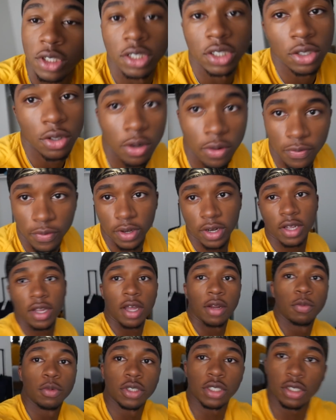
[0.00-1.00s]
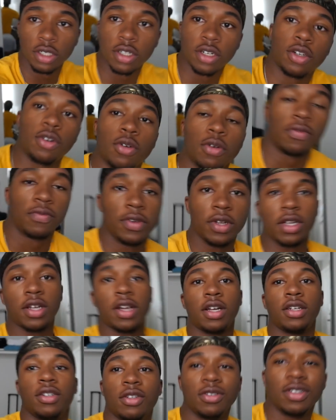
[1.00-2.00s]
just to go to VidCon. We're still gonna go to
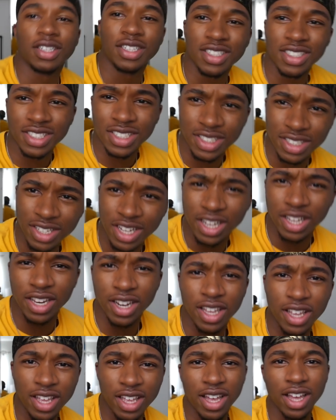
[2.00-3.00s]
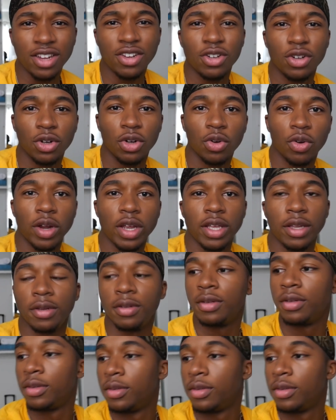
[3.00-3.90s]
VidCon though. Dang, this lighting hit. I look great.